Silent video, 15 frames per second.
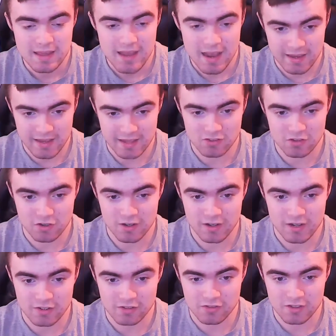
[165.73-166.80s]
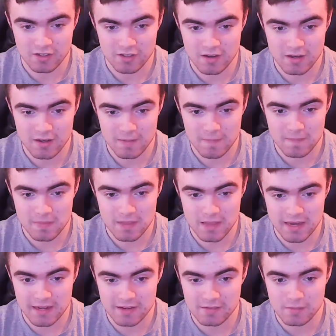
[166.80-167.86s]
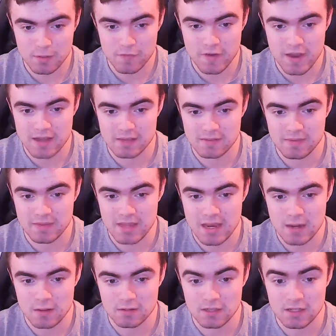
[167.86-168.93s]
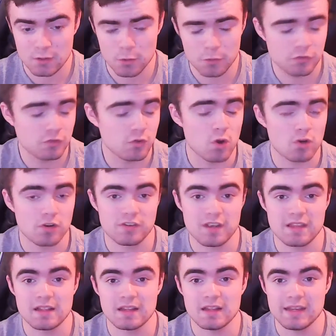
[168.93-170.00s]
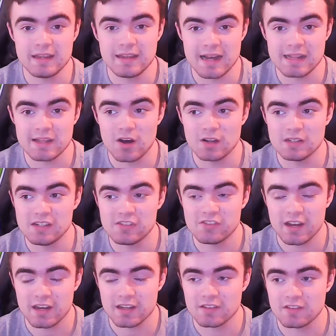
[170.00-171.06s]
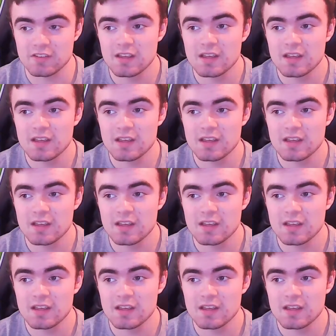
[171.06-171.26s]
And again, Doncaster, like, to be fair, they are the lowest scorers in the league and are the second...